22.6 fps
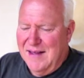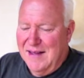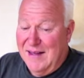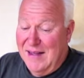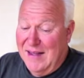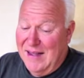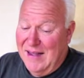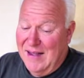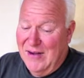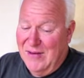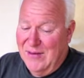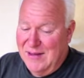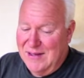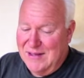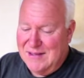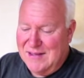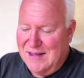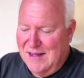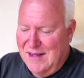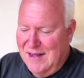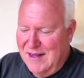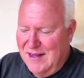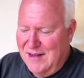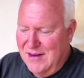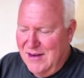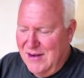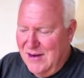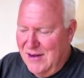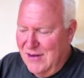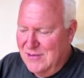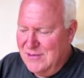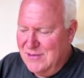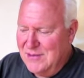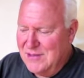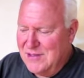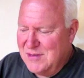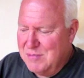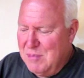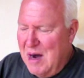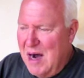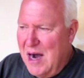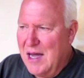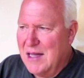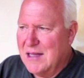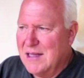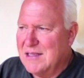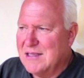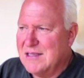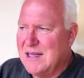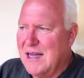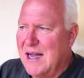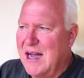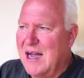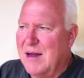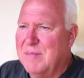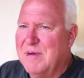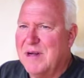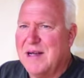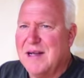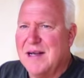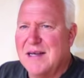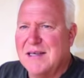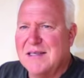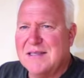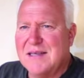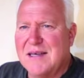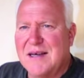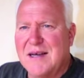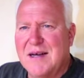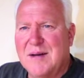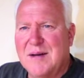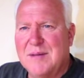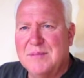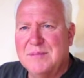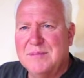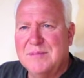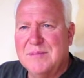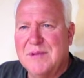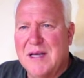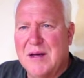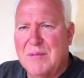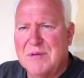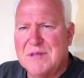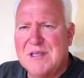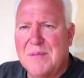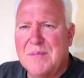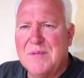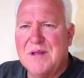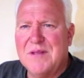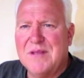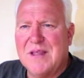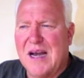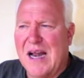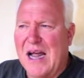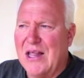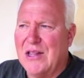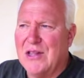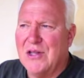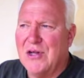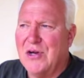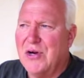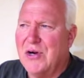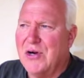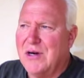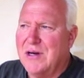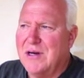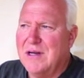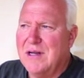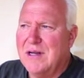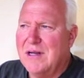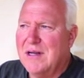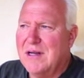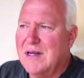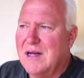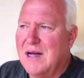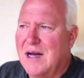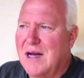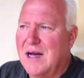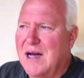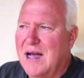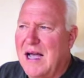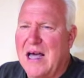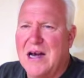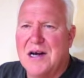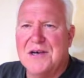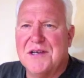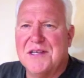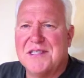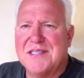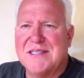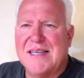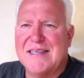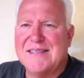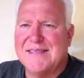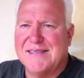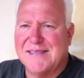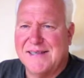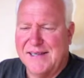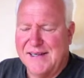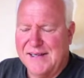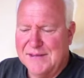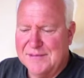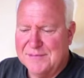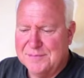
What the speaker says: I always, smile inside because it was something that I learned out of necessity.